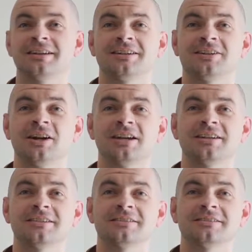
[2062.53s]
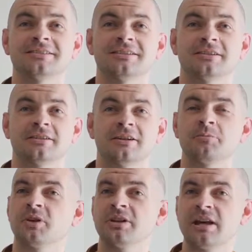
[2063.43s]
Right? I'm
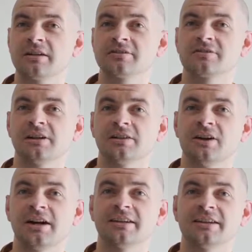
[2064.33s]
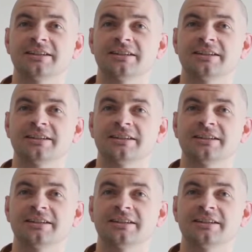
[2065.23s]
not a young Australian either.